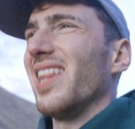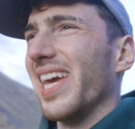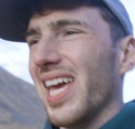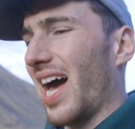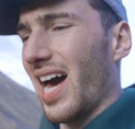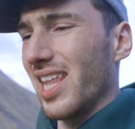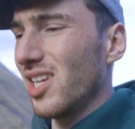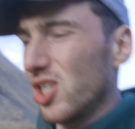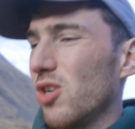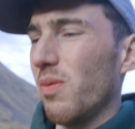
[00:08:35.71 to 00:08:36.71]
Like, I
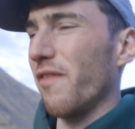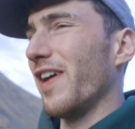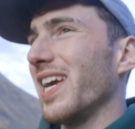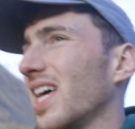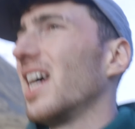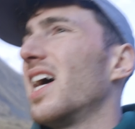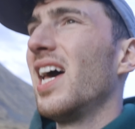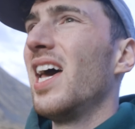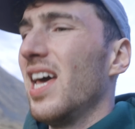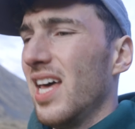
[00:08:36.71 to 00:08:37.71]
think it should be fine.
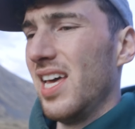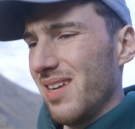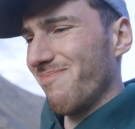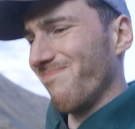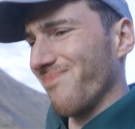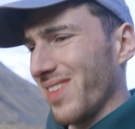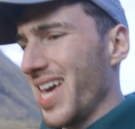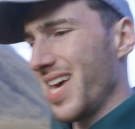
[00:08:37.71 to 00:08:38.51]
Hmm.